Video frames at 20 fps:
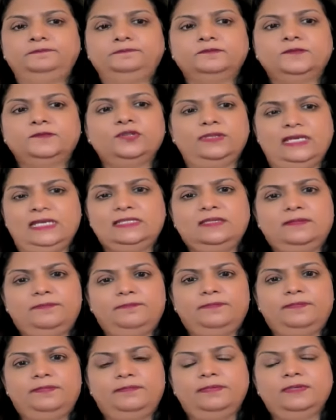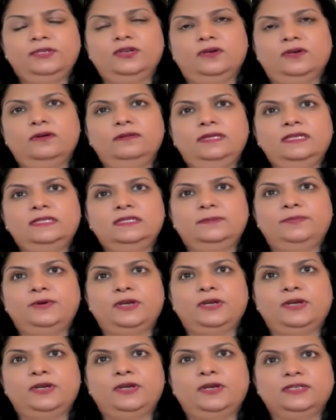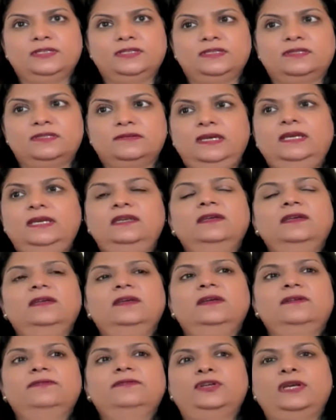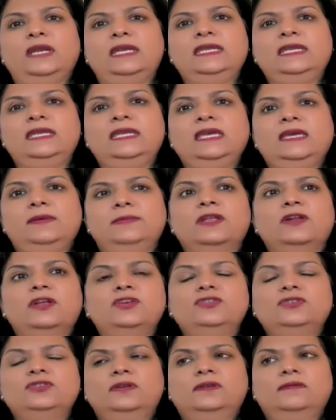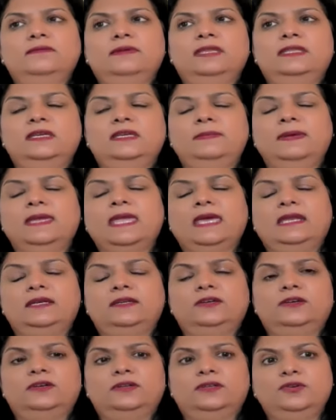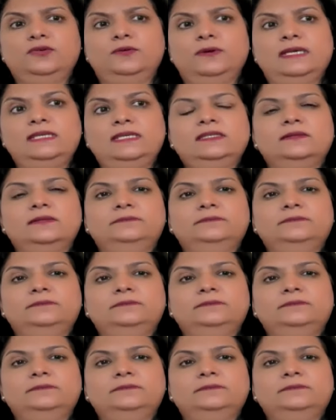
So there's a process, right? For any immigration, whether it be Canada or US,